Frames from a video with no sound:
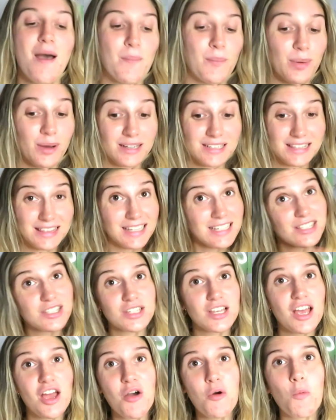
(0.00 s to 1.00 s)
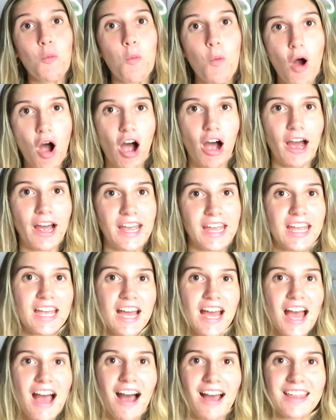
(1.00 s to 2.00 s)
But that's why
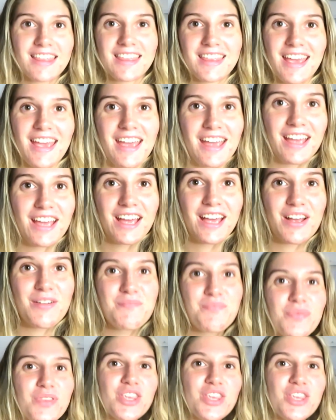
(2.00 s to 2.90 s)
I think